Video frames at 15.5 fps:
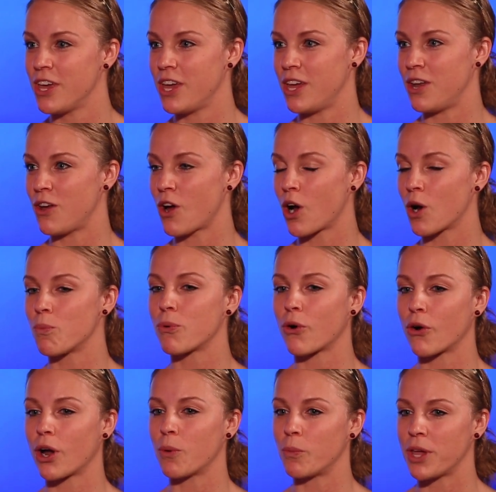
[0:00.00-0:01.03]
In our
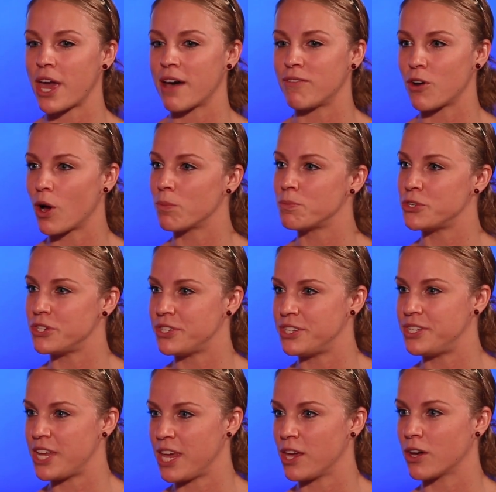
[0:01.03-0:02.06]
program, we have an option
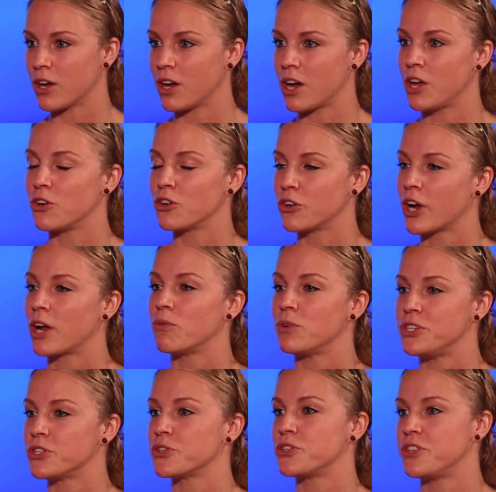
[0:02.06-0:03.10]
to take an undergrad
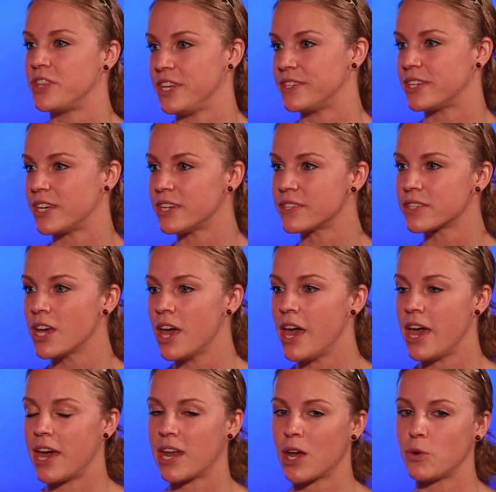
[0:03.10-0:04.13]
research thesis,
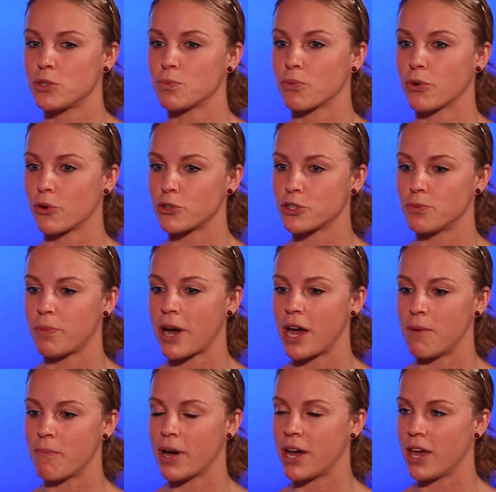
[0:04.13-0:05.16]
and I was approached
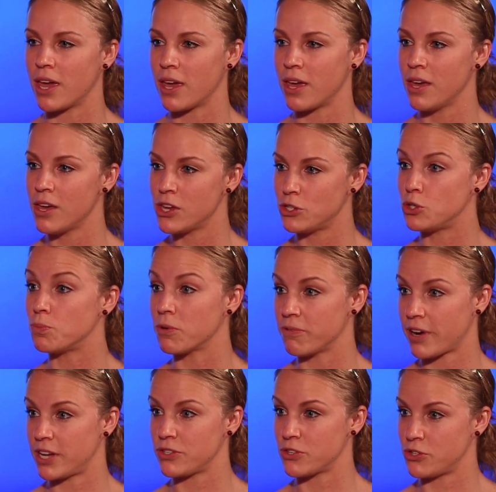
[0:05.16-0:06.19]
by my
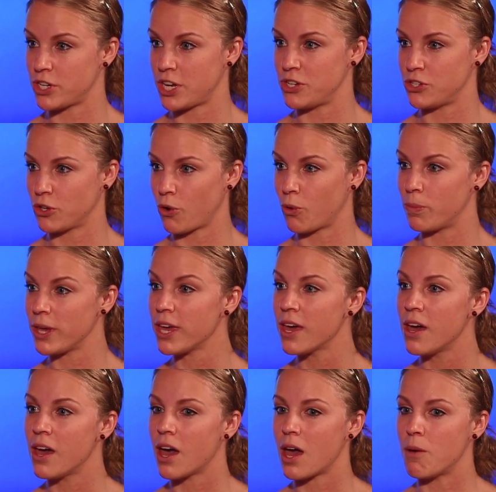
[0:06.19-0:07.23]
supervisor, Jen Jakobi,
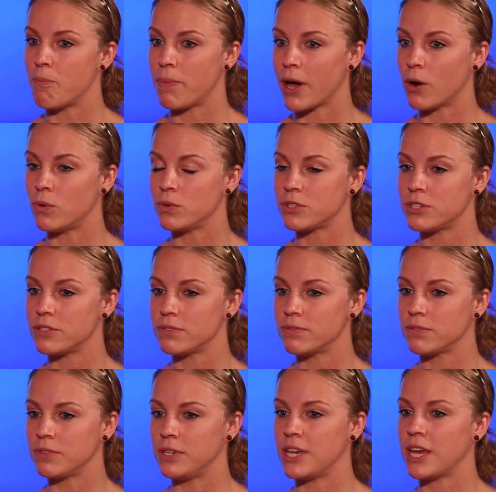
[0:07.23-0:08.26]
about
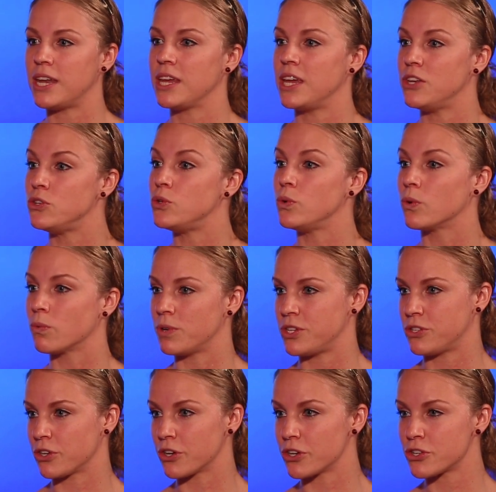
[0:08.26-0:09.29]
getting into a
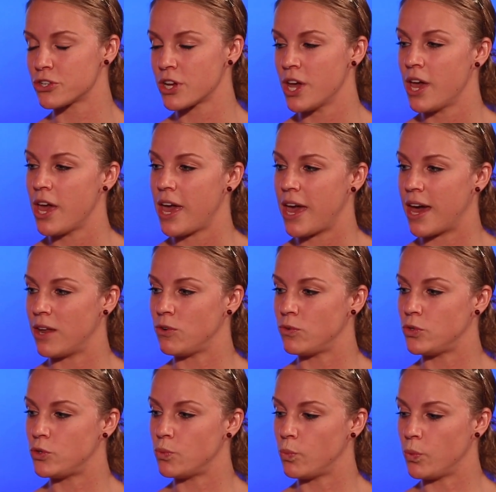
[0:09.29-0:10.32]
research.
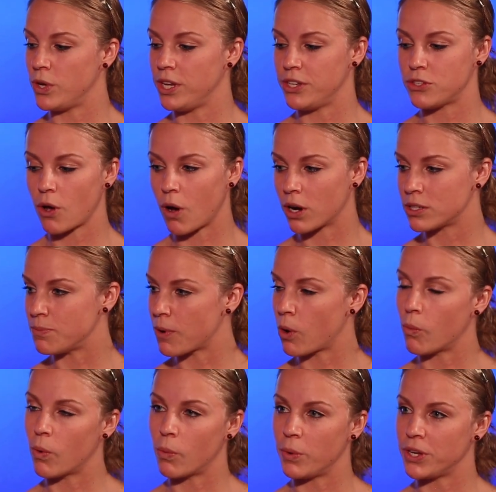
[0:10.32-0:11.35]
And we talked
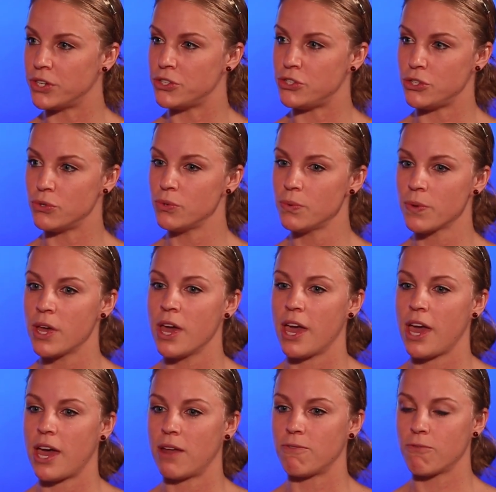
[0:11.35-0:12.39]
about what we could do.
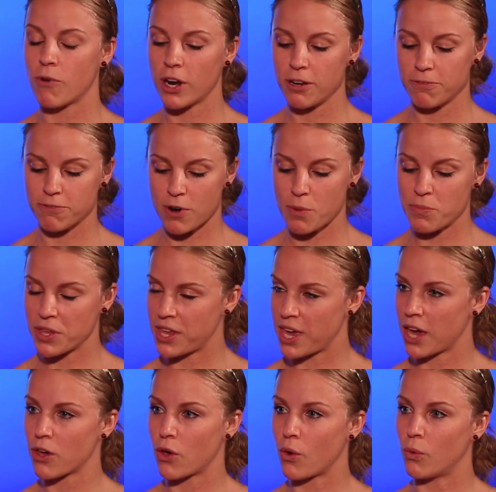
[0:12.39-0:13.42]
And right from the
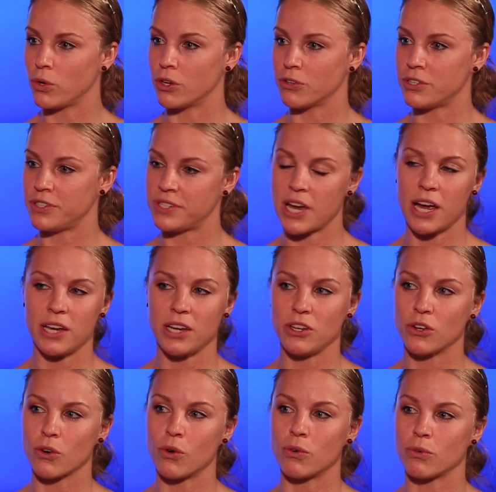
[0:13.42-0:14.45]
get go, you're designing
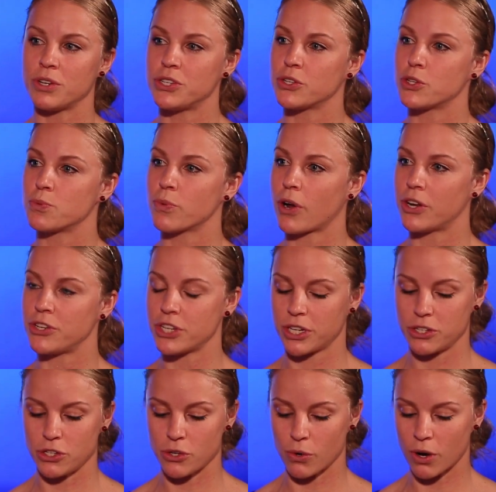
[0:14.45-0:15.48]
your own research
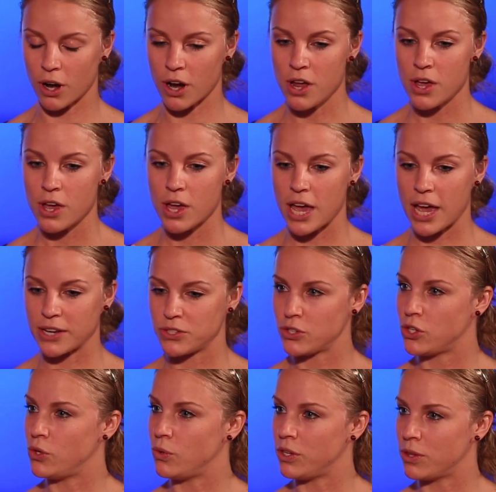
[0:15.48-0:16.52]
project, you're
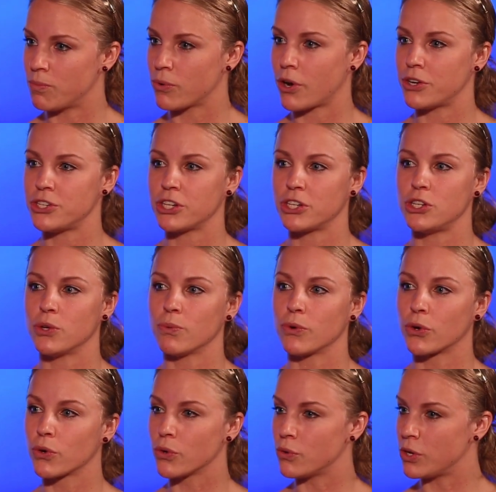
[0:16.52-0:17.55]
executing the project, you're
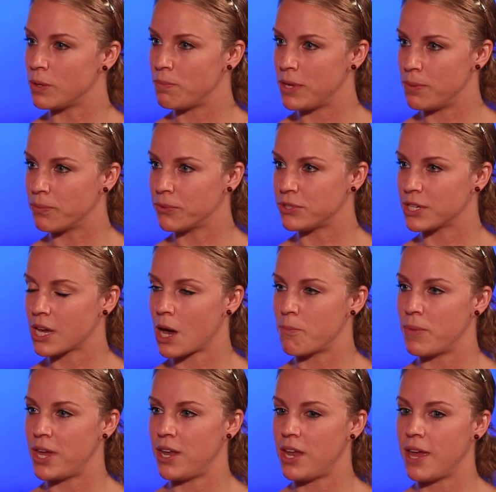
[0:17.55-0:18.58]
recruiting people to
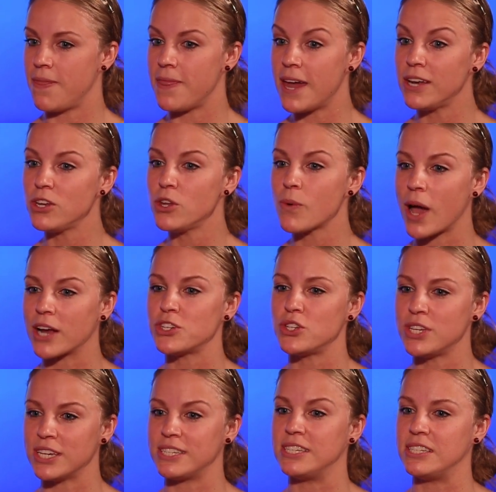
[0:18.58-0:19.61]
come in, and then you
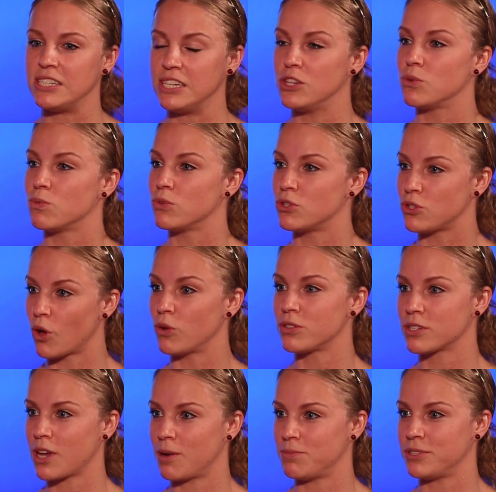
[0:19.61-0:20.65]
actually get to see the
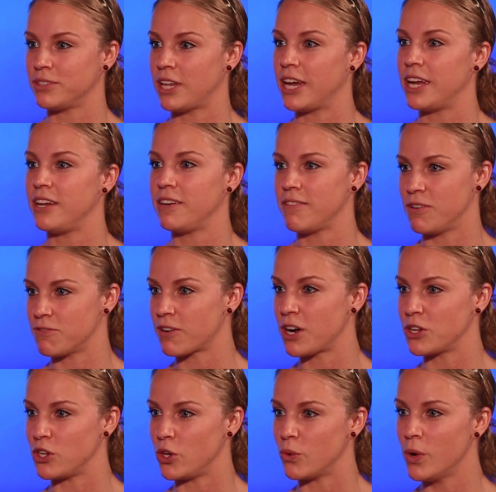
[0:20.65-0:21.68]
results come to light in
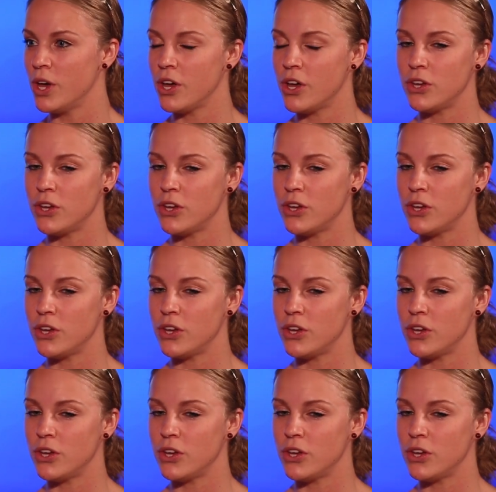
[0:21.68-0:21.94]
front of you.